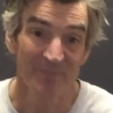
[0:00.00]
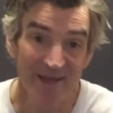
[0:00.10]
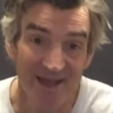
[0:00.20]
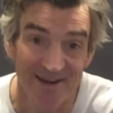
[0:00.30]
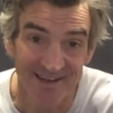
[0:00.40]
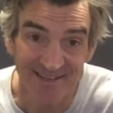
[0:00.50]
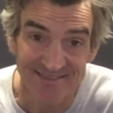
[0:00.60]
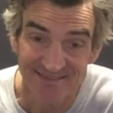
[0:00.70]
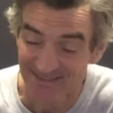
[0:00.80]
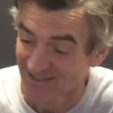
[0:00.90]
bad, huh?
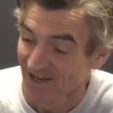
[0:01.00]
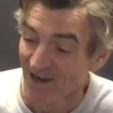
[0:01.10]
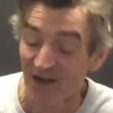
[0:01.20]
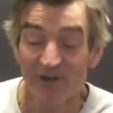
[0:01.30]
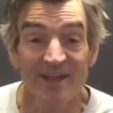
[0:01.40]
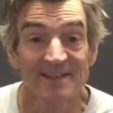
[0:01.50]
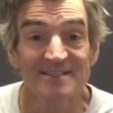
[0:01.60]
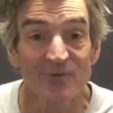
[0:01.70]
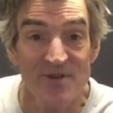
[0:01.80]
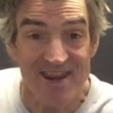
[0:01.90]
Okay,
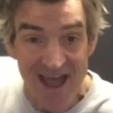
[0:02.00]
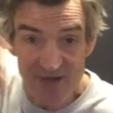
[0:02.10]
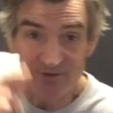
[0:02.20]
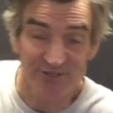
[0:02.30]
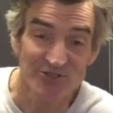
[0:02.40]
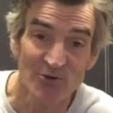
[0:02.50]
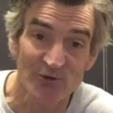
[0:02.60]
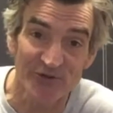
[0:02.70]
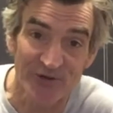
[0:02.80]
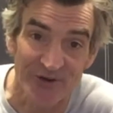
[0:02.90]
so now it's your
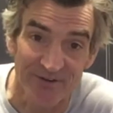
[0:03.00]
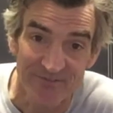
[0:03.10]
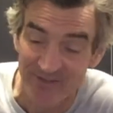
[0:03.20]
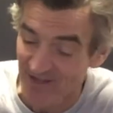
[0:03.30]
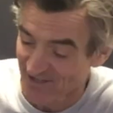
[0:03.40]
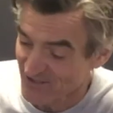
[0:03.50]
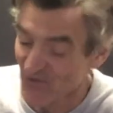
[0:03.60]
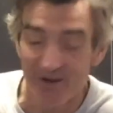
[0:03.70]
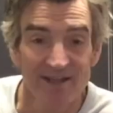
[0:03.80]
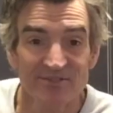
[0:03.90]
turn. Go
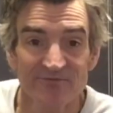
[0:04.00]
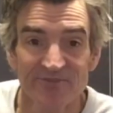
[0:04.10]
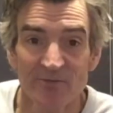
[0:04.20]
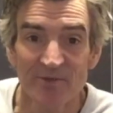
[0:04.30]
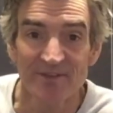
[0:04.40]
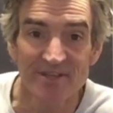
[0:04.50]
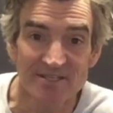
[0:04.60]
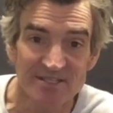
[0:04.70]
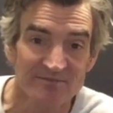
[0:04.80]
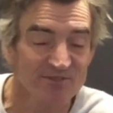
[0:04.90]
and have some fun with
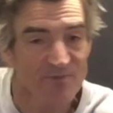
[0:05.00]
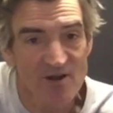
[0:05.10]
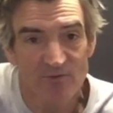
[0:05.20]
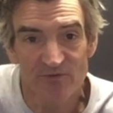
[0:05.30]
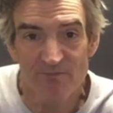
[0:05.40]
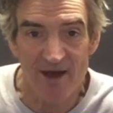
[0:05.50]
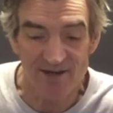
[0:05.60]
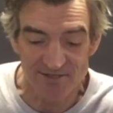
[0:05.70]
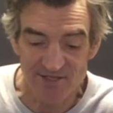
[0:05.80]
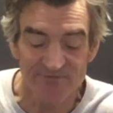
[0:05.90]
this. Experiment with
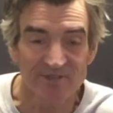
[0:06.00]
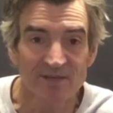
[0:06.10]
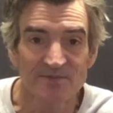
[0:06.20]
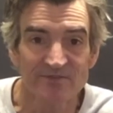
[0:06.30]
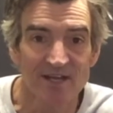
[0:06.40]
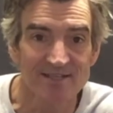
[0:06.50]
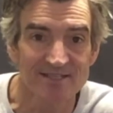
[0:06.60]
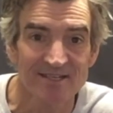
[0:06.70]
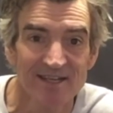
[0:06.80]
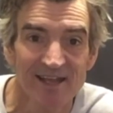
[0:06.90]
bottles, different types of
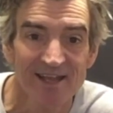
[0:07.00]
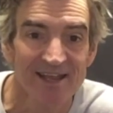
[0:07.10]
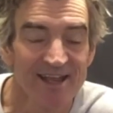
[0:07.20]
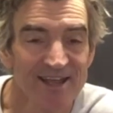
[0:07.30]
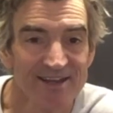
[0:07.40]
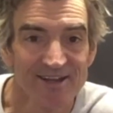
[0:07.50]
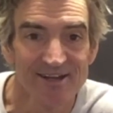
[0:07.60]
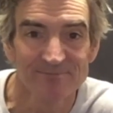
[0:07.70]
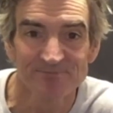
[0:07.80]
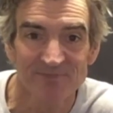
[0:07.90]
dust,
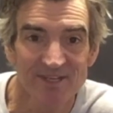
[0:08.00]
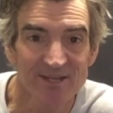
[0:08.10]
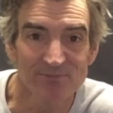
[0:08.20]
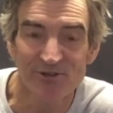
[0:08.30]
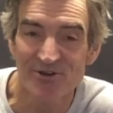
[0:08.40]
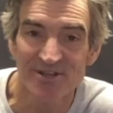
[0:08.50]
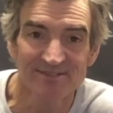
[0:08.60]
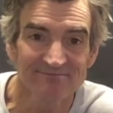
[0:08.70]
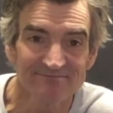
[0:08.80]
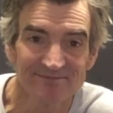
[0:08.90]
and keep
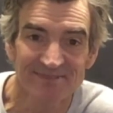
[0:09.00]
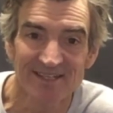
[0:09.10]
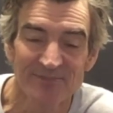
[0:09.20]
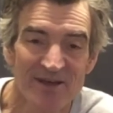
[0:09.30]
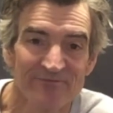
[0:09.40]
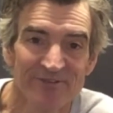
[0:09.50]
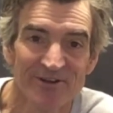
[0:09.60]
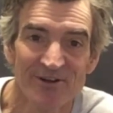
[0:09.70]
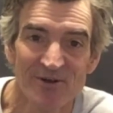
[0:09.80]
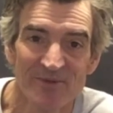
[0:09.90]
learning. Keep having fun at
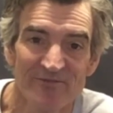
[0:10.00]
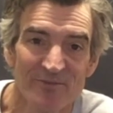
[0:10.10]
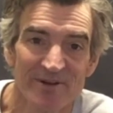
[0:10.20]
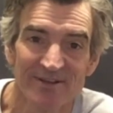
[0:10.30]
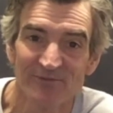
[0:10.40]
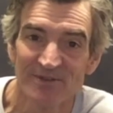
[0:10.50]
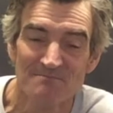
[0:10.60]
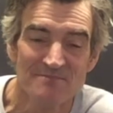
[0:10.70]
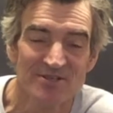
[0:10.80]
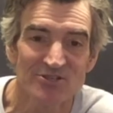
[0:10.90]
home, everybody. We
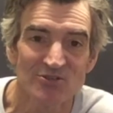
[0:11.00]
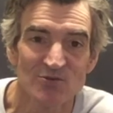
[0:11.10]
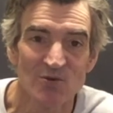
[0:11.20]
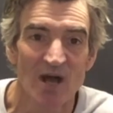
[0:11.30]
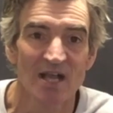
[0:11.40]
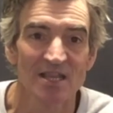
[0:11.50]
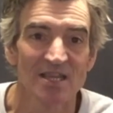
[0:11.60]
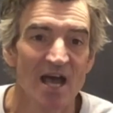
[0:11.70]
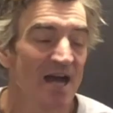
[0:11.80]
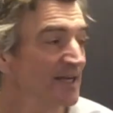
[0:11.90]
miss you a
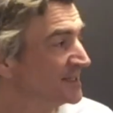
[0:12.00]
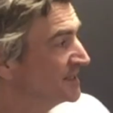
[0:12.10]
lot.